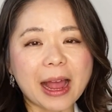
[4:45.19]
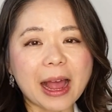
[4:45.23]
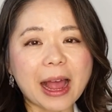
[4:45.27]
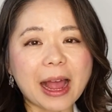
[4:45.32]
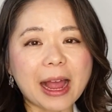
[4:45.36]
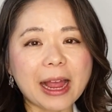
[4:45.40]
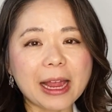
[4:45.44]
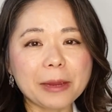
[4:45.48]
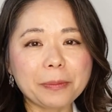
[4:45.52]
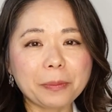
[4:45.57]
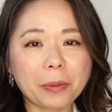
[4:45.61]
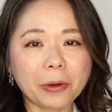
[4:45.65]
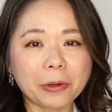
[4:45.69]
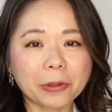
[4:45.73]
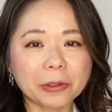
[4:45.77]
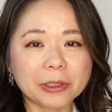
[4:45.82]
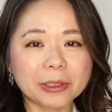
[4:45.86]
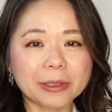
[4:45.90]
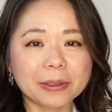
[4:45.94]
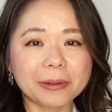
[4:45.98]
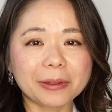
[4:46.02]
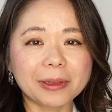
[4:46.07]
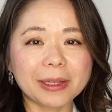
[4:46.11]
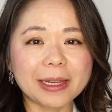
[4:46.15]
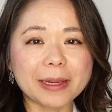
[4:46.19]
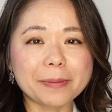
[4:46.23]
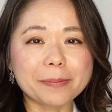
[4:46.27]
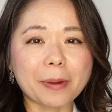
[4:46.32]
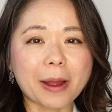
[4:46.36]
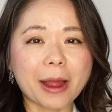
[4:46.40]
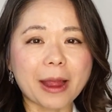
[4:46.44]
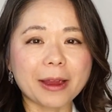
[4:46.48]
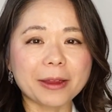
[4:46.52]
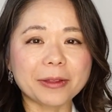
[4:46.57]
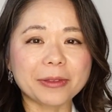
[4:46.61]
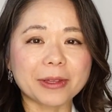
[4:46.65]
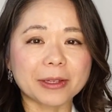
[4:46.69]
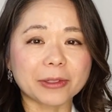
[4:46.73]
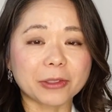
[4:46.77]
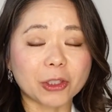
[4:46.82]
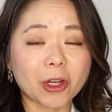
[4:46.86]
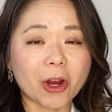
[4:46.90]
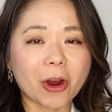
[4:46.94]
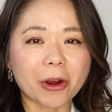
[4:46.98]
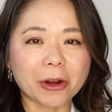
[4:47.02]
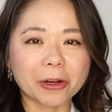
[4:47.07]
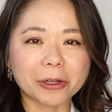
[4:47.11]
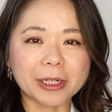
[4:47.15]
I personally buy the
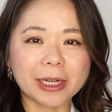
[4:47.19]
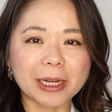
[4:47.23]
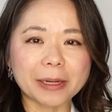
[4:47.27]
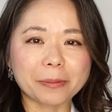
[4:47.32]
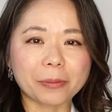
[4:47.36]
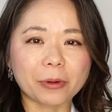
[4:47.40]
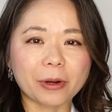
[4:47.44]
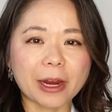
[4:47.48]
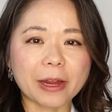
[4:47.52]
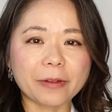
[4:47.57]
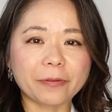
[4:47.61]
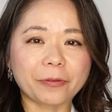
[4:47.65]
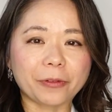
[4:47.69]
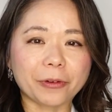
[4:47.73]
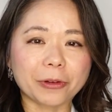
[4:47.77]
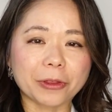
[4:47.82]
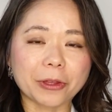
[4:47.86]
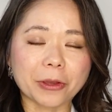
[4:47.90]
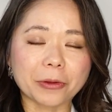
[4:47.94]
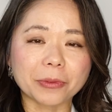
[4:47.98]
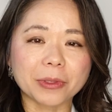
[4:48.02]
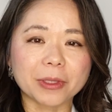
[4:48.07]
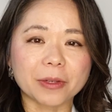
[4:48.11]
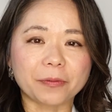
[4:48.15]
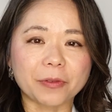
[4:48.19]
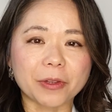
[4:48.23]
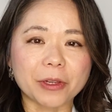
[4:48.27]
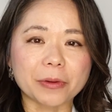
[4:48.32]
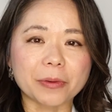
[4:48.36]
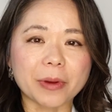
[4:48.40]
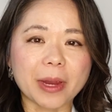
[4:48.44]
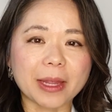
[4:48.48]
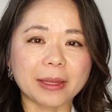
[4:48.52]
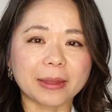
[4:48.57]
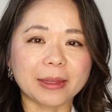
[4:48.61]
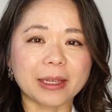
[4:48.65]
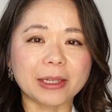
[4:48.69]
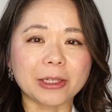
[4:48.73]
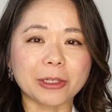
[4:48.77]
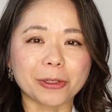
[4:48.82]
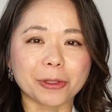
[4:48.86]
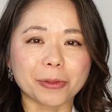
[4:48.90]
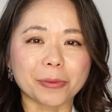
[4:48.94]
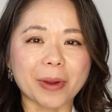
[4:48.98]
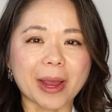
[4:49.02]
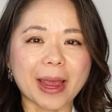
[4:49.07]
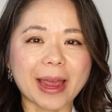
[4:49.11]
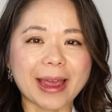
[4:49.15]
Target brand for those of you in the
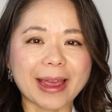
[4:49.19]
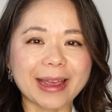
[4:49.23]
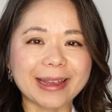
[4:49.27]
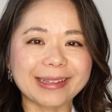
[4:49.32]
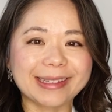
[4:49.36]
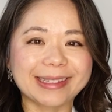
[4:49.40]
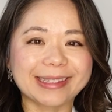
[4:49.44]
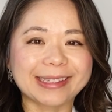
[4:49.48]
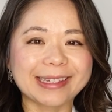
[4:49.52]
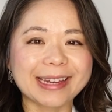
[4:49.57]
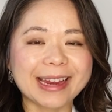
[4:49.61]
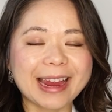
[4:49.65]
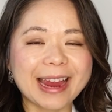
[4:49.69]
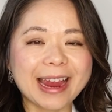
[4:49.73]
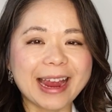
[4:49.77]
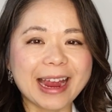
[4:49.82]
US.